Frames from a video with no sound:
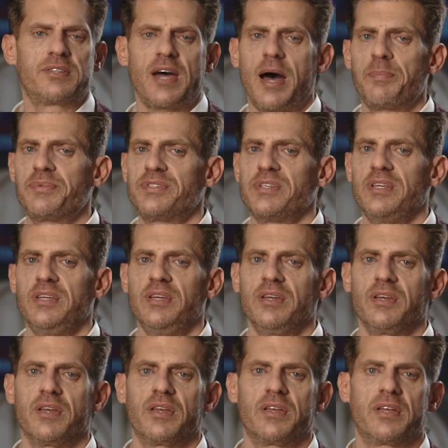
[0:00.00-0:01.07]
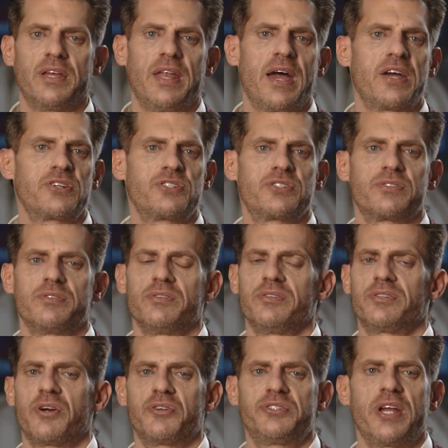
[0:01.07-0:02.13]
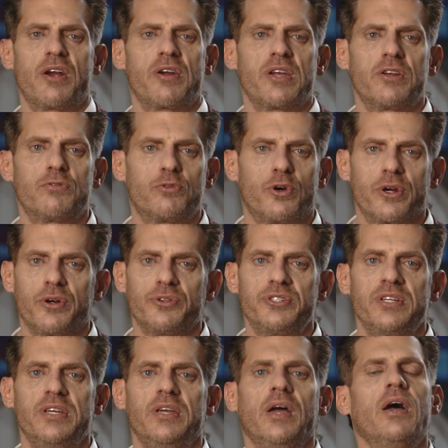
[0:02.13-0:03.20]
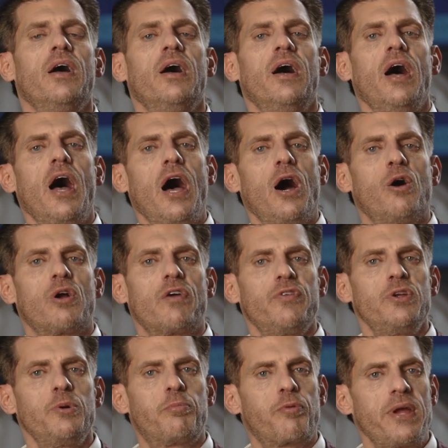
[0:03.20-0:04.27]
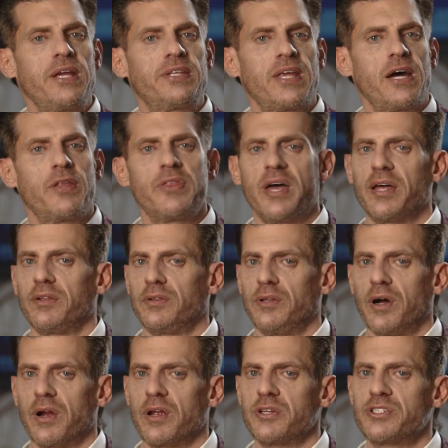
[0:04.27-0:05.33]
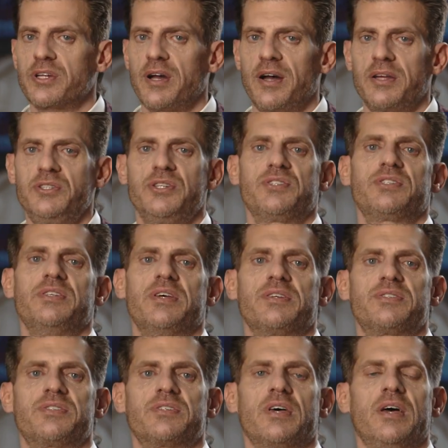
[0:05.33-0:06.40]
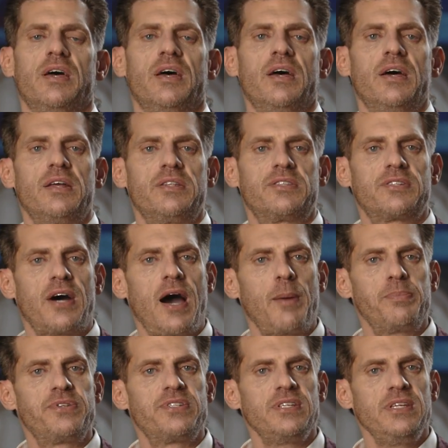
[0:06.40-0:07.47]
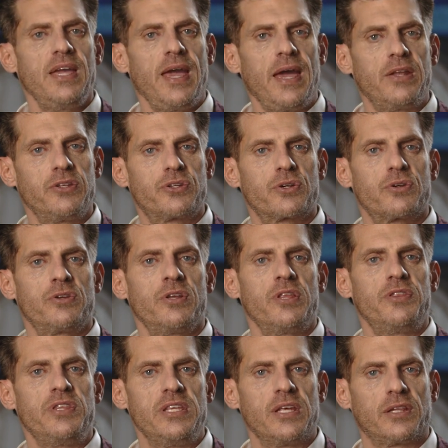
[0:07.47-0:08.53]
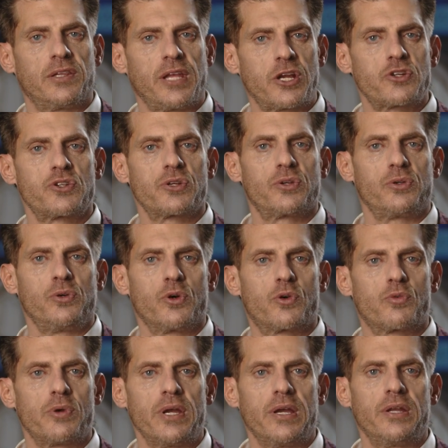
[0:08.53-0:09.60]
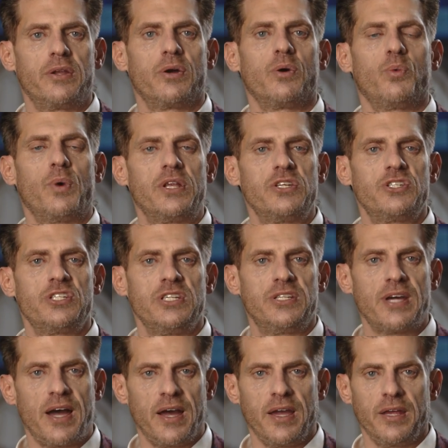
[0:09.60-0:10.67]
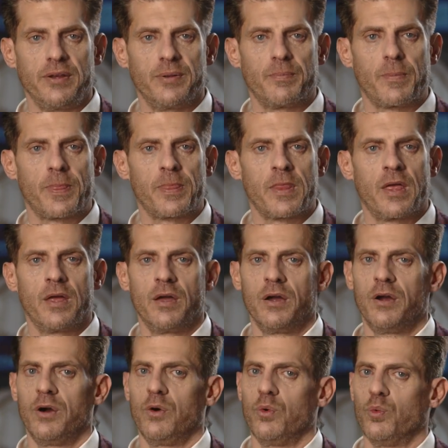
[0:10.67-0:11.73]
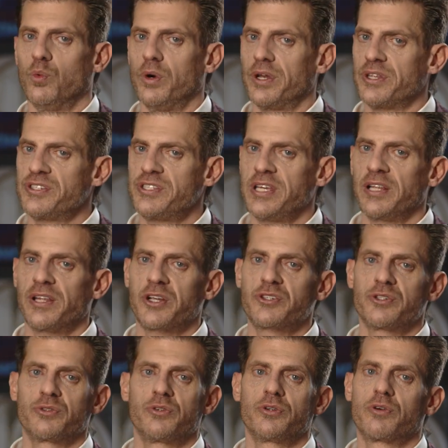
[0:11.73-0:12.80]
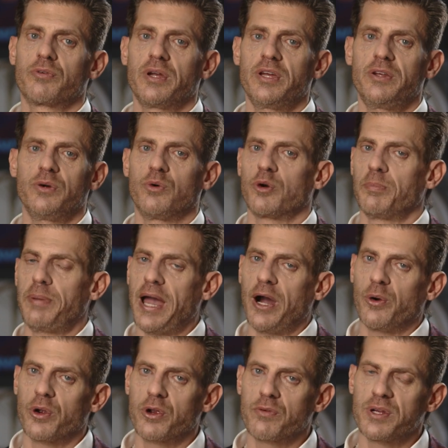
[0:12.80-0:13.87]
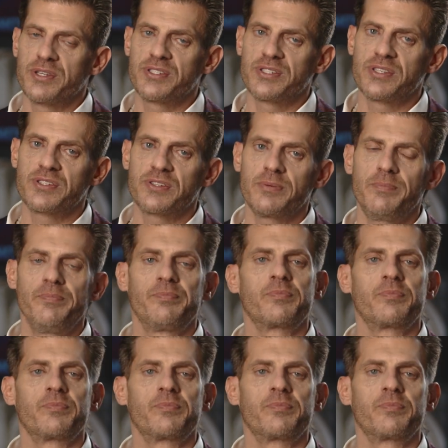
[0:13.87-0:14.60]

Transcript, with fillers: Topsy, Ganesh, Tartarian royalty, however you break down that large consciousness, Topsy entered the electrical grid when she died. What is the electrical grid or power grid system?